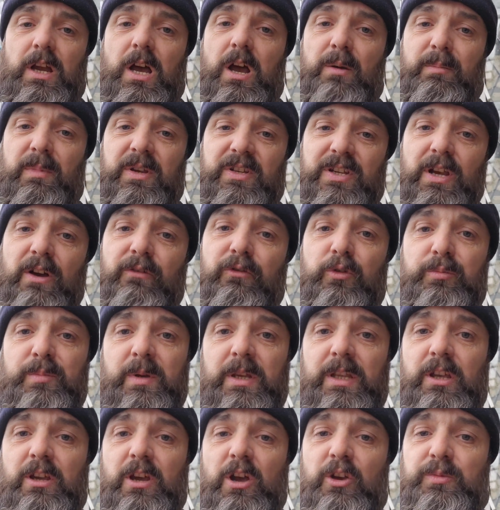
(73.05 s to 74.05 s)
myself have
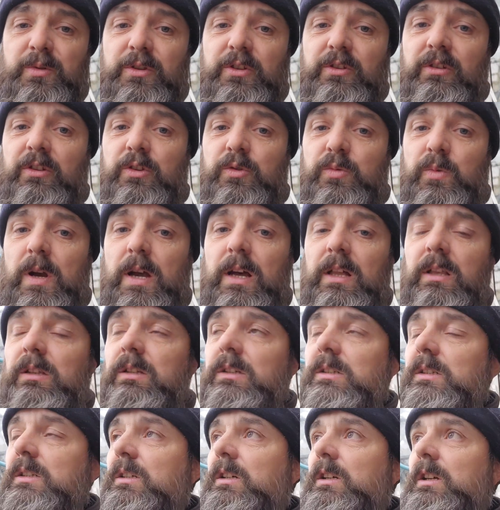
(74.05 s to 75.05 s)
been in hospital as well
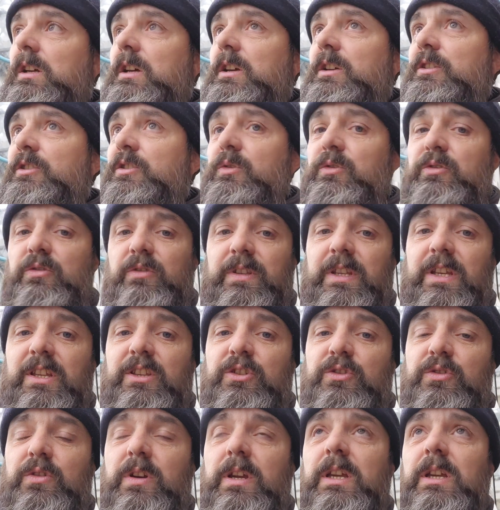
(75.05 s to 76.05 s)
due to an
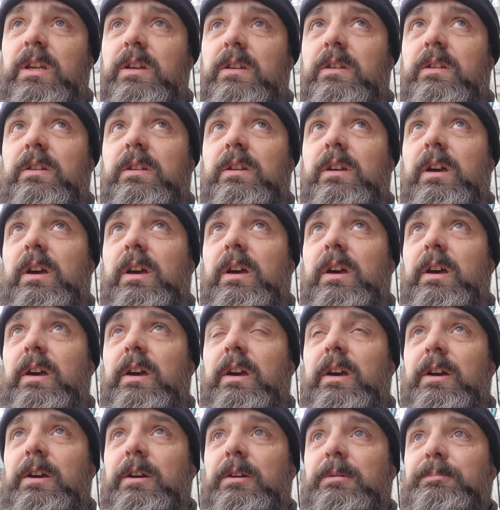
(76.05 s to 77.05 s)
injury,
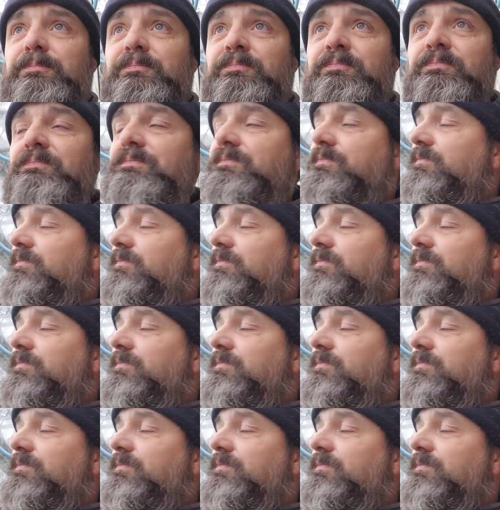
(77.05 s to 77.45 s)
and